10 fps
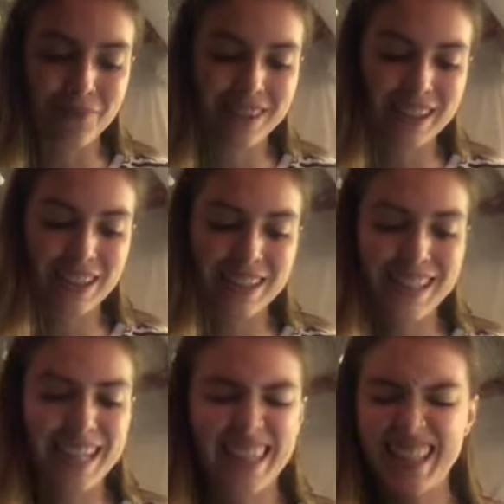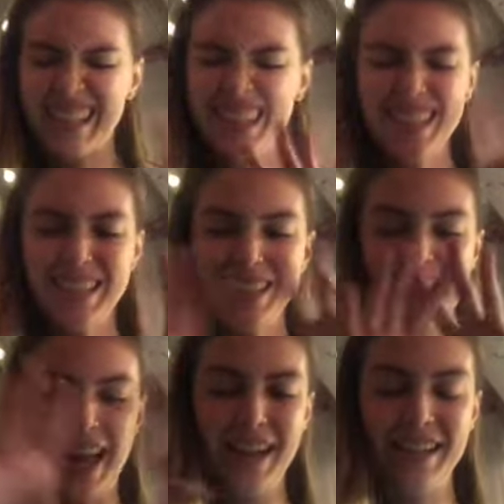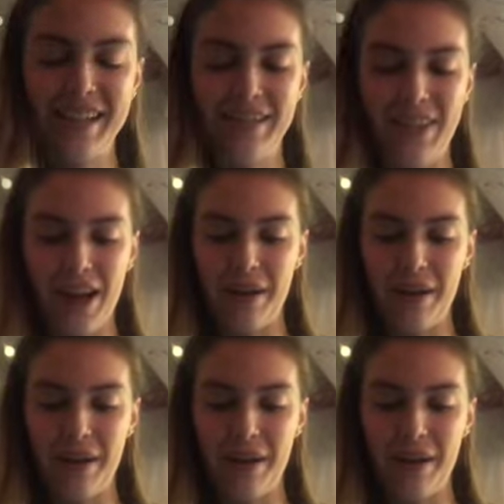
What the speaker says: There's like this little kind of